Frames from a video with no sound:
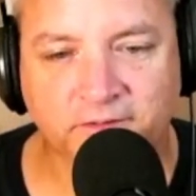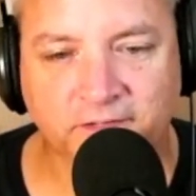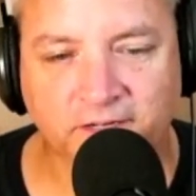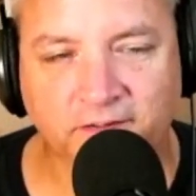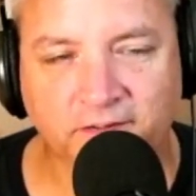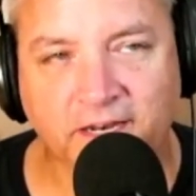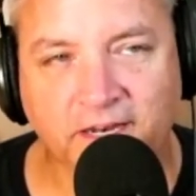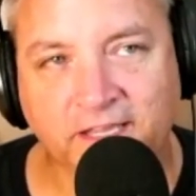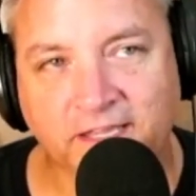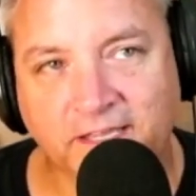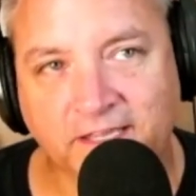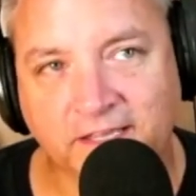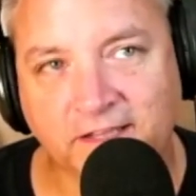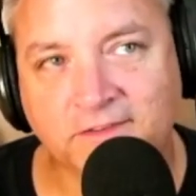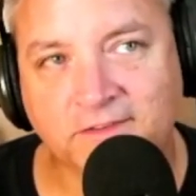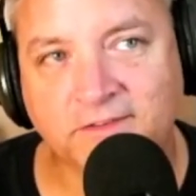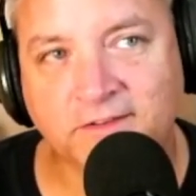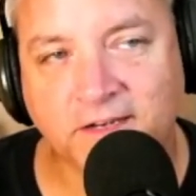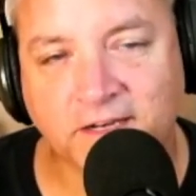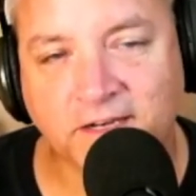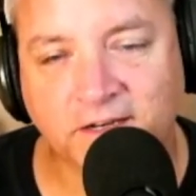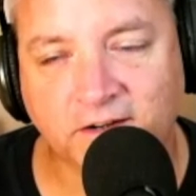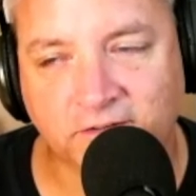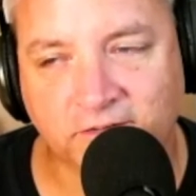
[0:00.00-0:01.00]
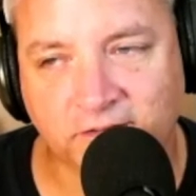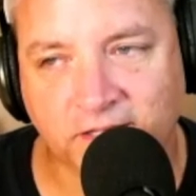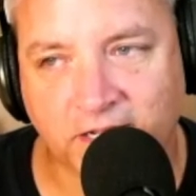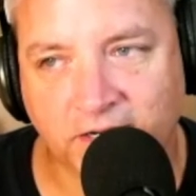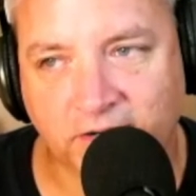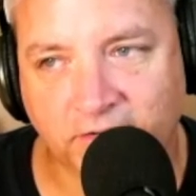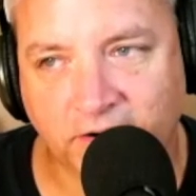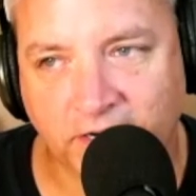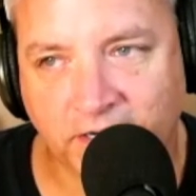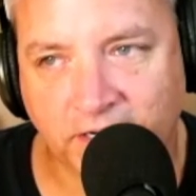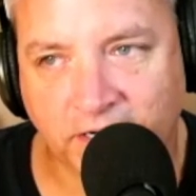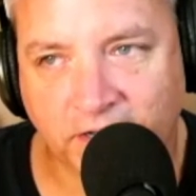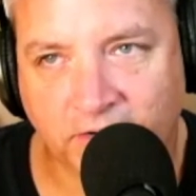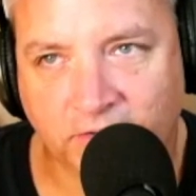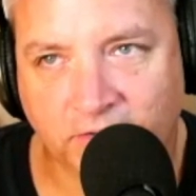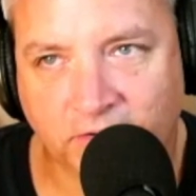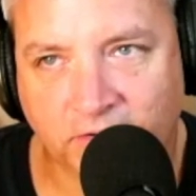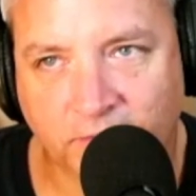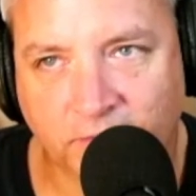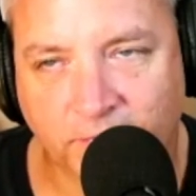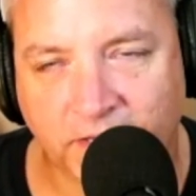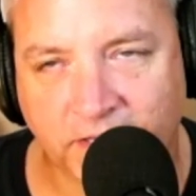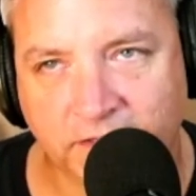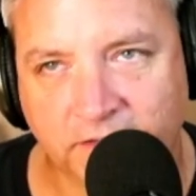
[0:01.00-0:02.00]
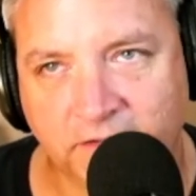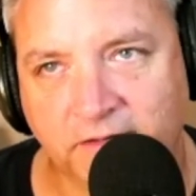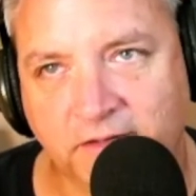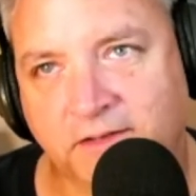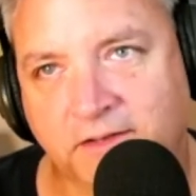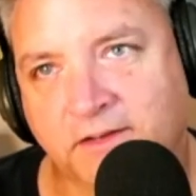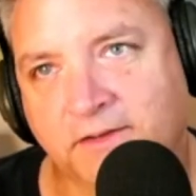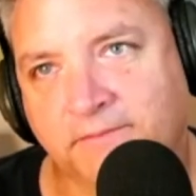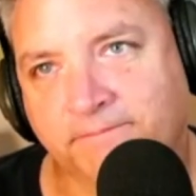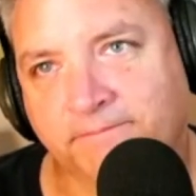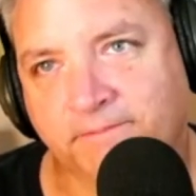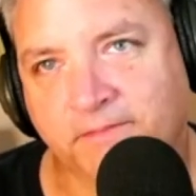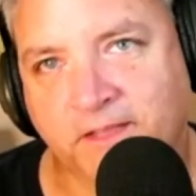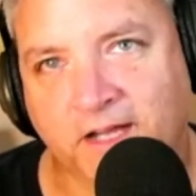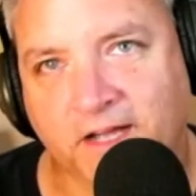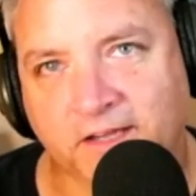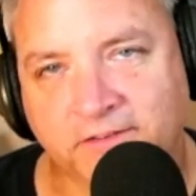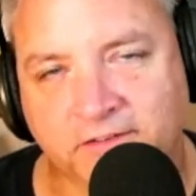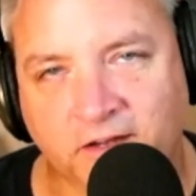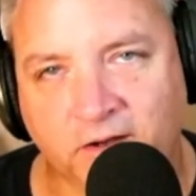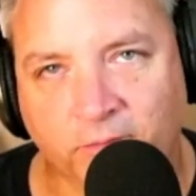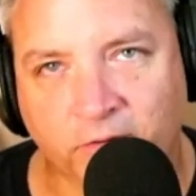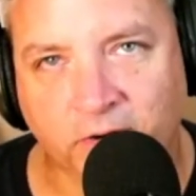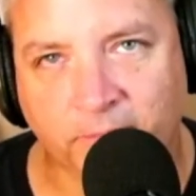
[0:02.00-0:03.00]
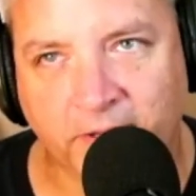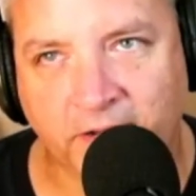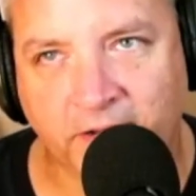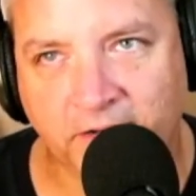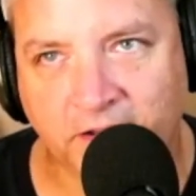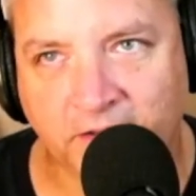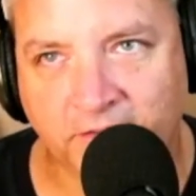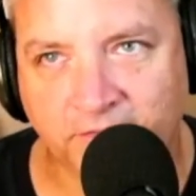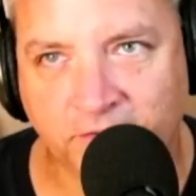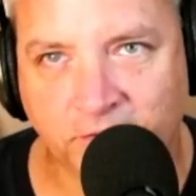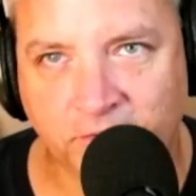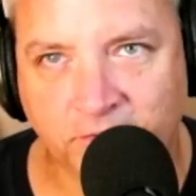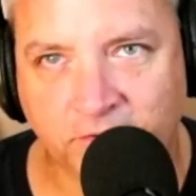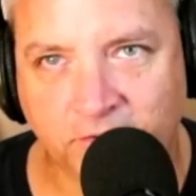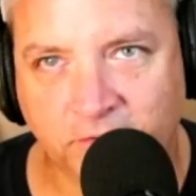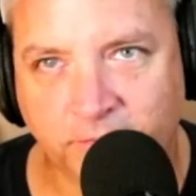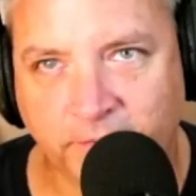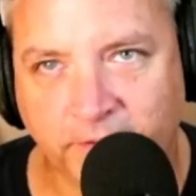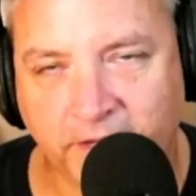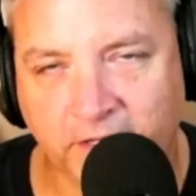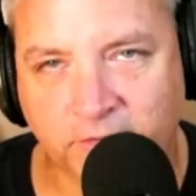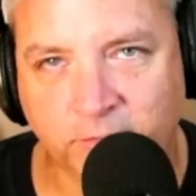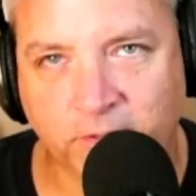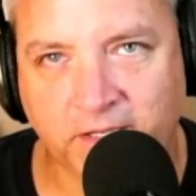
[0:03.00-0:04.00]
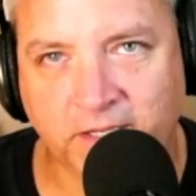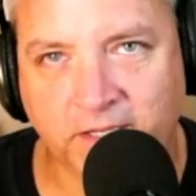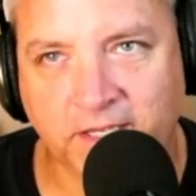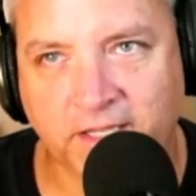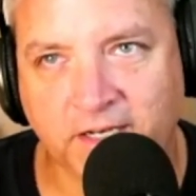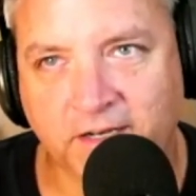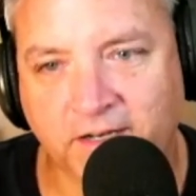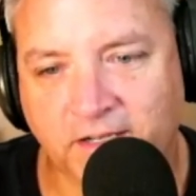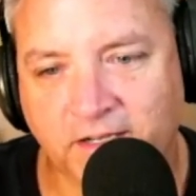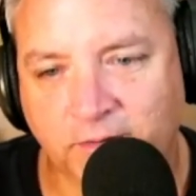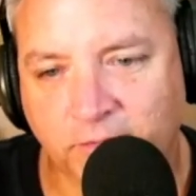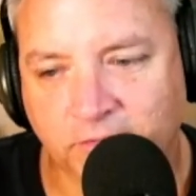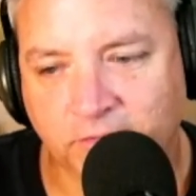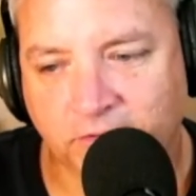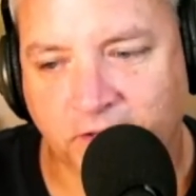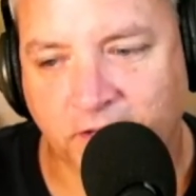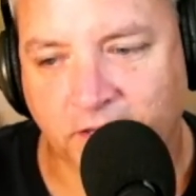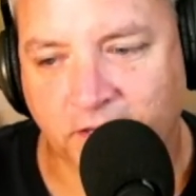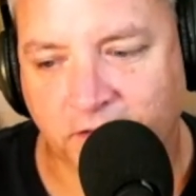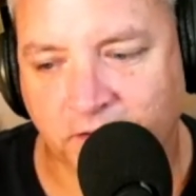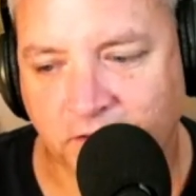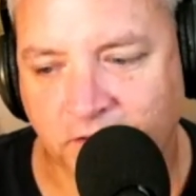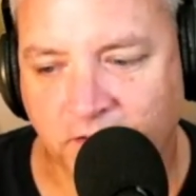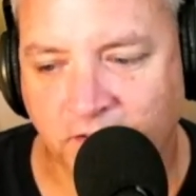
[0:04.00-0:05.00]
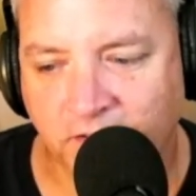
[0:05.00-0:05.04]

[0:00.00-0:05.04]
And a lot of kids need to hear that right now. I mean, I saw one of my nephews this past weekend and he was like